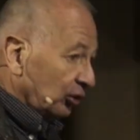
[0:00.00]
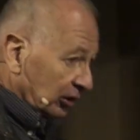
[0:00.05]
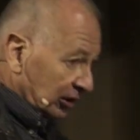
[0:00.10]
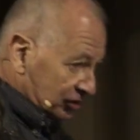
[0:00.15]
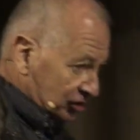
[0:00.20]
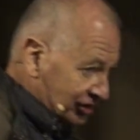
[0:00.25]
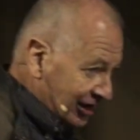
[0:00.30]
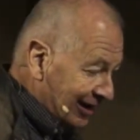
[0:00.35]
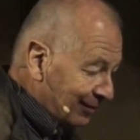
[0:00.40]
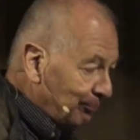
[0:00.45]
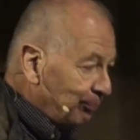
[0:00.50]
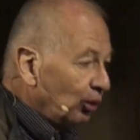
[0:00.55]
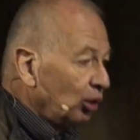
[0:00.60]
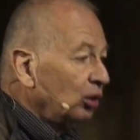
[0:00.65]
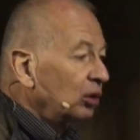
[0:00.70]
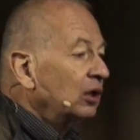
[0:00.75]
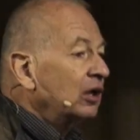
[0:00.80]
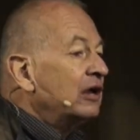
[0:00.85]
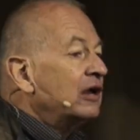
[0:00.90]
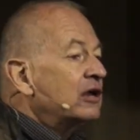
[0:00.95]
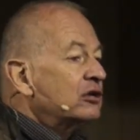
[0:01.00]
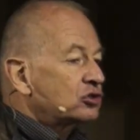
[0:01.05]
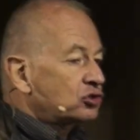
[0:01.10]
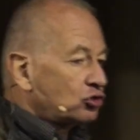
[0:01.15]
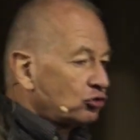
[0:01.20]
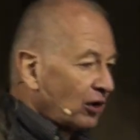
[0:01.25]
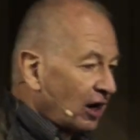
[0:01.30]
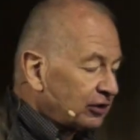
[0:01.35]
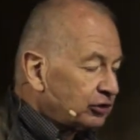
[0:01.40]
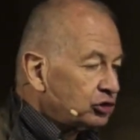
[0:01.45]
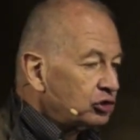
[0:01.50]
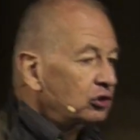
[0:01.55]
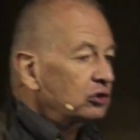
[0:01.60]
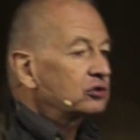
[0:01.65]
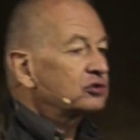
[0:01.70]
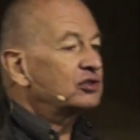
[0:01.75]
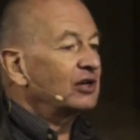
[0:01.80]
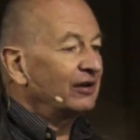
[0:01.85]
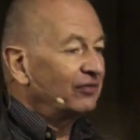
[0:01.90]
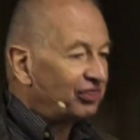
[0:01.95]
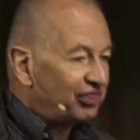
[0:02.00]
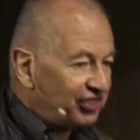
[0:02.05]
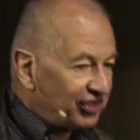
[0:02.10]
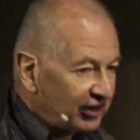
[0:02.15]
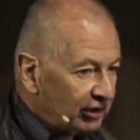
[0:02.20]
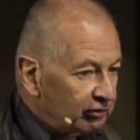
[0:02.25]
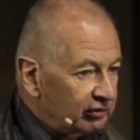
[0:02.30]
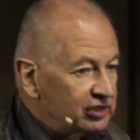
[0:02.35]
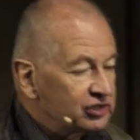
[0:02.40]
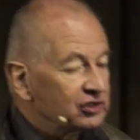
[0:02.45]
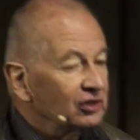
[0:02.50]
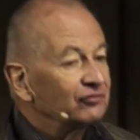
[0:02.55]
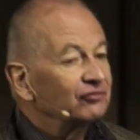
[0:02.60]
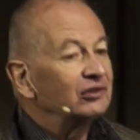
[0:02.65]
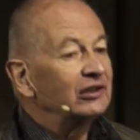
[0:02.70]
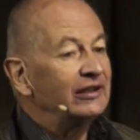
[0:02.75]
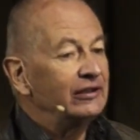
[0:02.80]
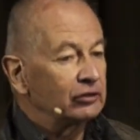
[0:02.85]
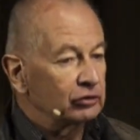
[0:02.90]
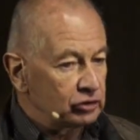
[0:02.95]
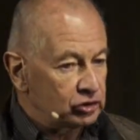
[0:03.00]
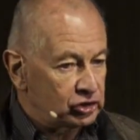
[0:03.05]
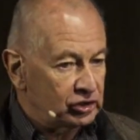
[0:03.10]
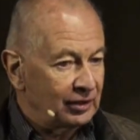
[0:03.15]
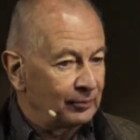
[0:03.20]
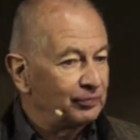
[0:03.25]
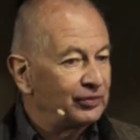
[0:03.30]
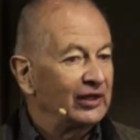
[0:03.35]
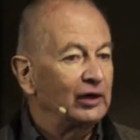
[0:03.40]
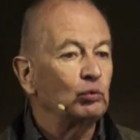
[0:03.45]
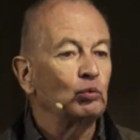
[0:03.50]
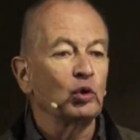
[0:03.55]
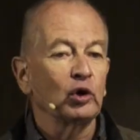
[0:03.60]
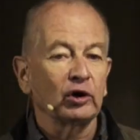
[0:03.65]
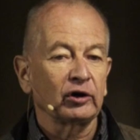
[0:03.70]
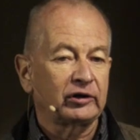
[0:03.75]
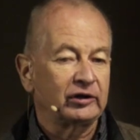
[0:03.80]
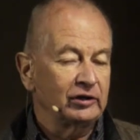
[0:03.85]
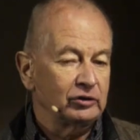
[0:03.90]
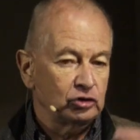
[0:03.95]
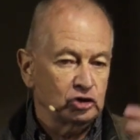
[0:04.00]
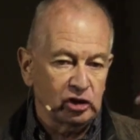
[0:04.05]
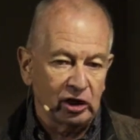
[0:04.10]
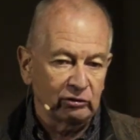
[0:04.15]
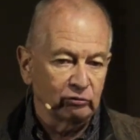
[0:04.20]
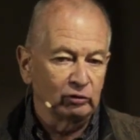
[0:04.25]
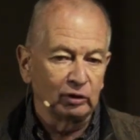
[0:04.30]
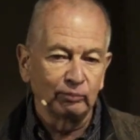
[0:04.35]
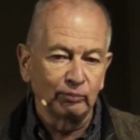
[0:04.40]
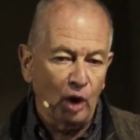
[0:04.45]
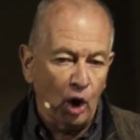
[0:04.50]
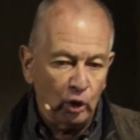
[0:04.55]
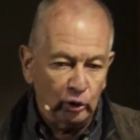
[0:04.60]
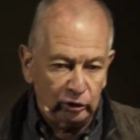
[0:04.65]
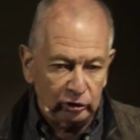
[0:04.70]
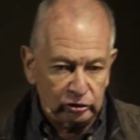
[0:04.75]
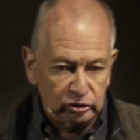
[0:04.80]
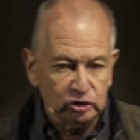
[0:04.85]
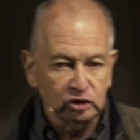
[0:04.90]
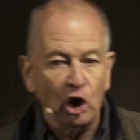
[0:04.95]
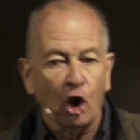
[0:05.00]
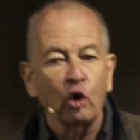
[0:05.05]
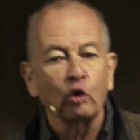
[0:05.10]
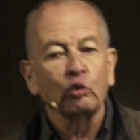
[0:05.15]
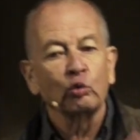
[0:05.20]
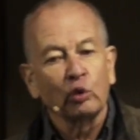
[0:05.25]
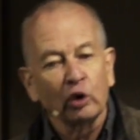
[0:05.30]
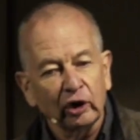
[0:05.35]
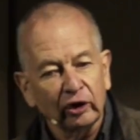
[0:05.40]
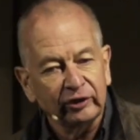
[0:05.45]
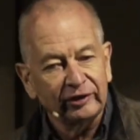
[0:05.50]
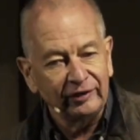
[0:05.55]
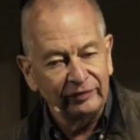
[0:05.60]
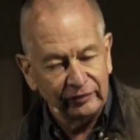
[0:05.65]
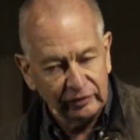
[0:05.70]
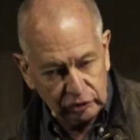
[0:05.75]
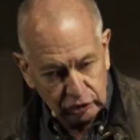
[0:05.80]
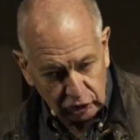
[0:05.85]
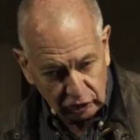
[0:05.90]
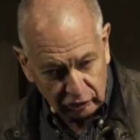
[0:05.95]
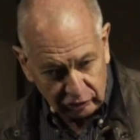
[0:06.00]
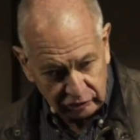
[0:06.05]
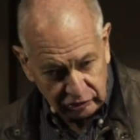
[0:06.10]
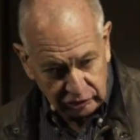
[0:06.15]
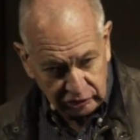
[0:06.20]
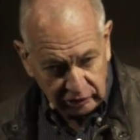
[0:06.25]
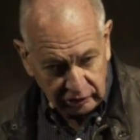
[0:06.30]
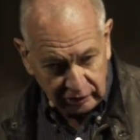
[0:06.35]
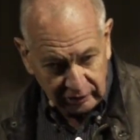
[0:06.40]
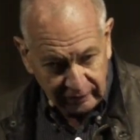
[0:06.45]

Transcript: example, structures and theories of leadership that work at General Motors don't work in the church.